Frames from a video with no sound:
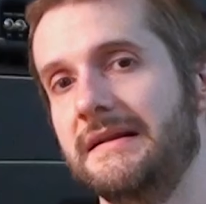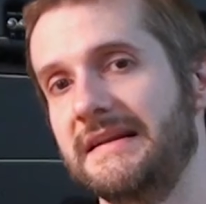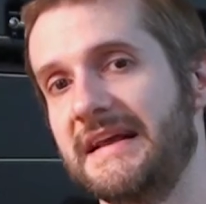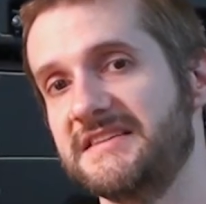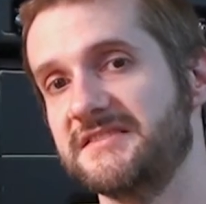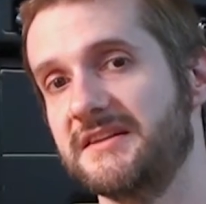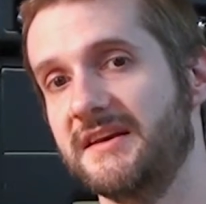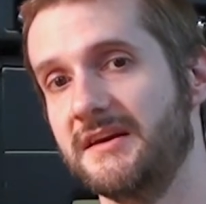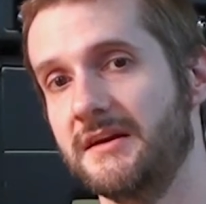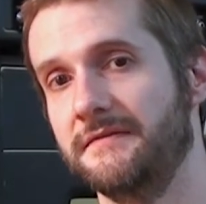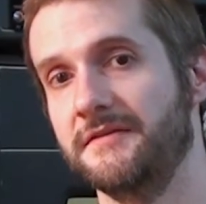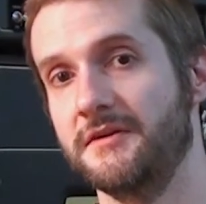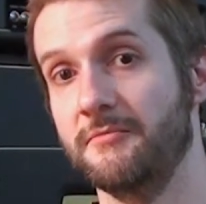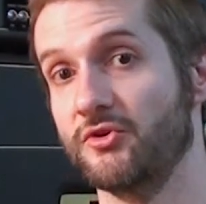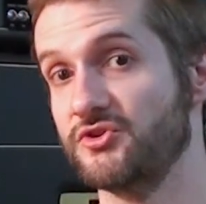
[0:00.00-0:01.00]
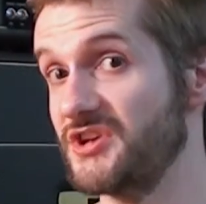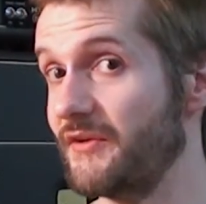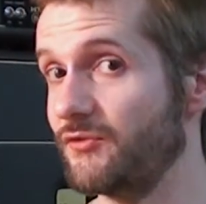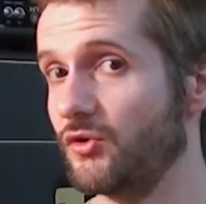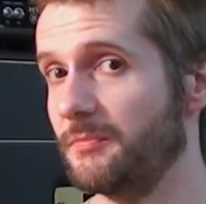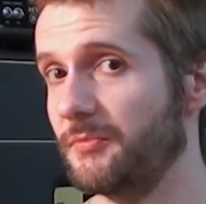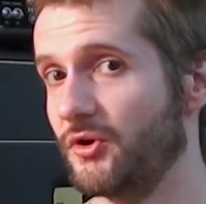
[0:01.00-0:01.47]
Lastly, a few more
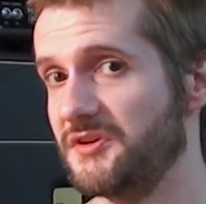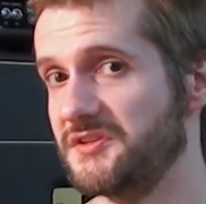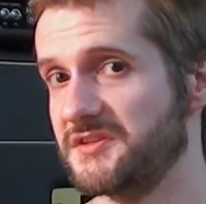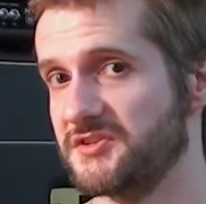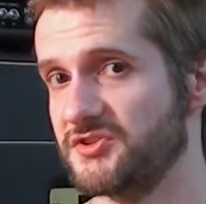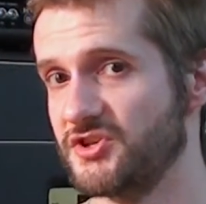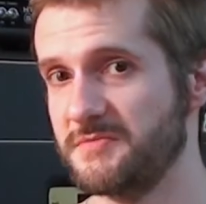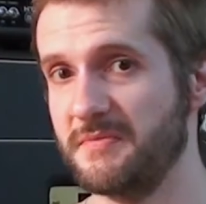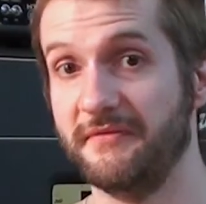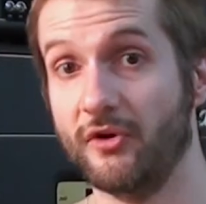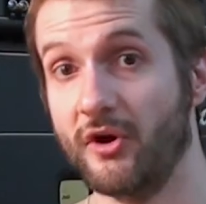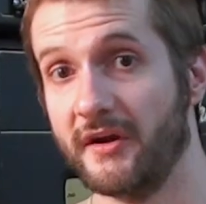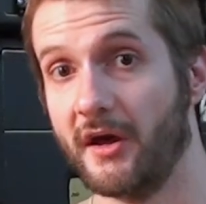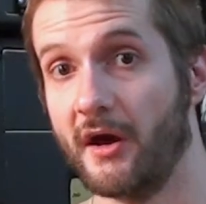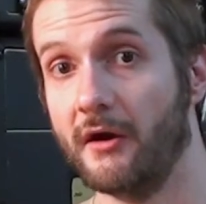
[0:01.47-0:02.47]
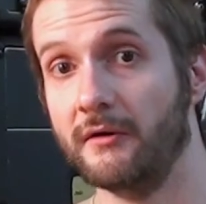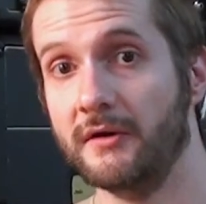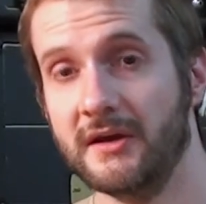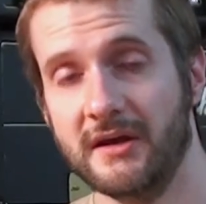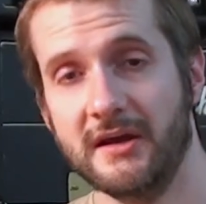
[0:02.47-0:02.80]
general pointers just before I go.